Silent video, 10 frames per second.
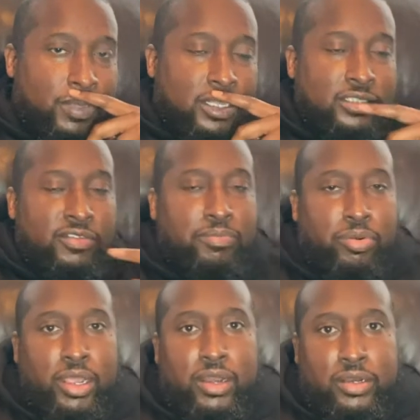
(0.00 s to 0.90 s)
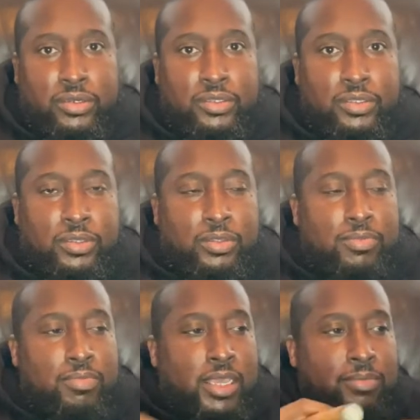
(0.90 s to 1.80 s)
Because if prayer
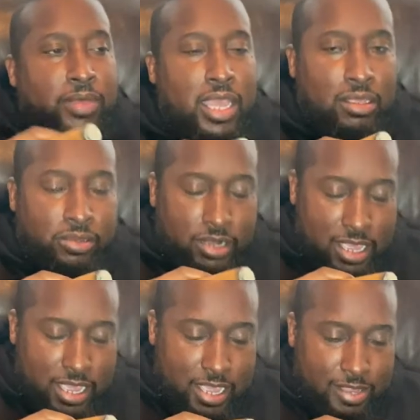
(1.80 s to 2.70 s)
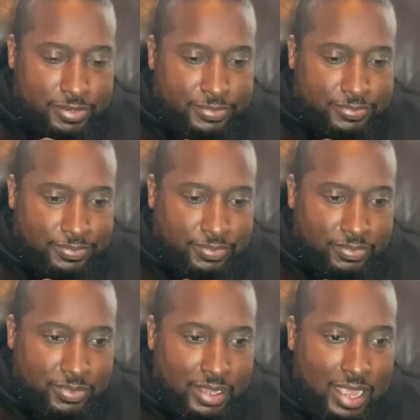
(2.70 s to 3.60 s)
meant bowing your head,
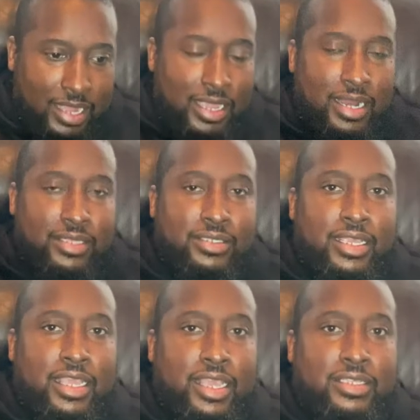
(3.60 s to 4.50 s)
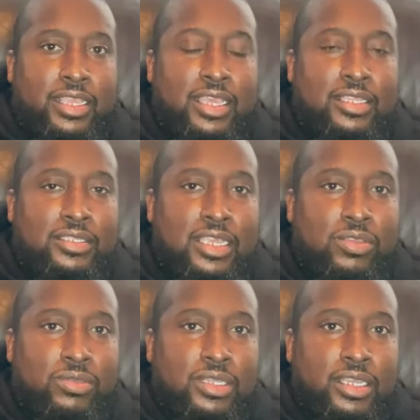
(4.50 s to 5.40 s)
how can I stay like that
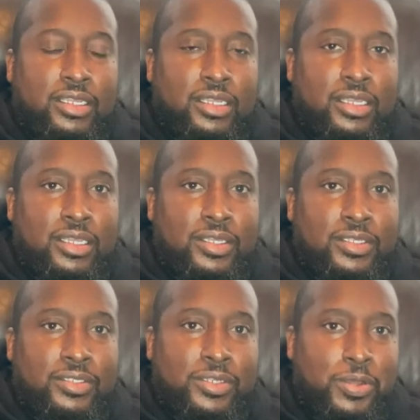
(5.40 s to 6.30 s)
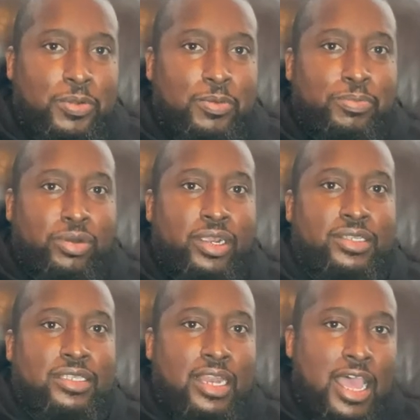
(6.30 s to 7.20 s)
continuously? No,
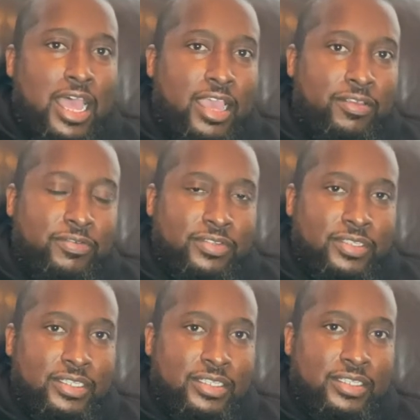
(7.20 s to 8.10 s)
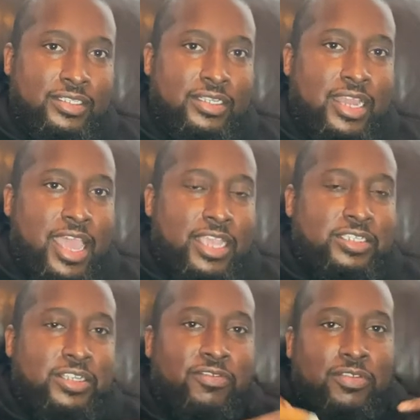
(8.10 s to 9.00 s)
prayer is alive. It's an
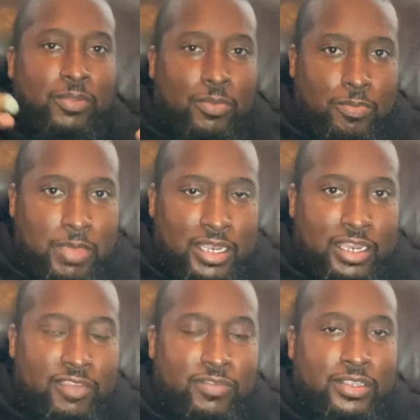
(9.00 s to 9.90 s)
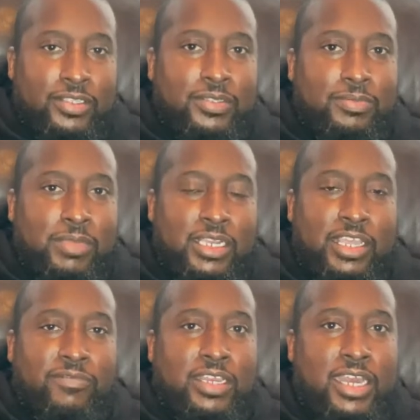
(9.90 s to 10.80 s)
action of me living, me
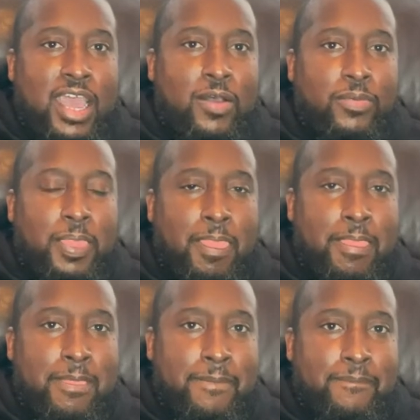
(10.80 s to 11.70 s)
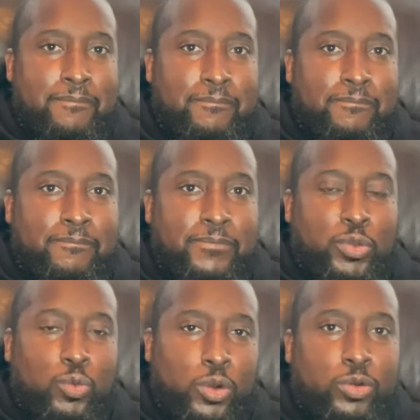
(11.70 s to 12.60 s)
living it out,
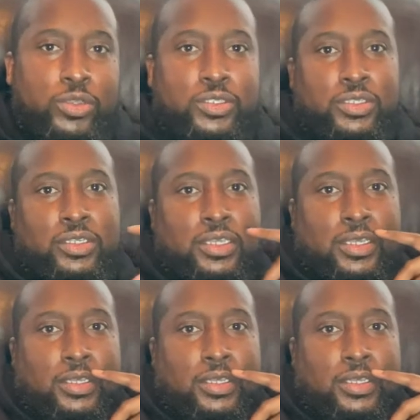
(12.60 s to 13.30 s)
the works.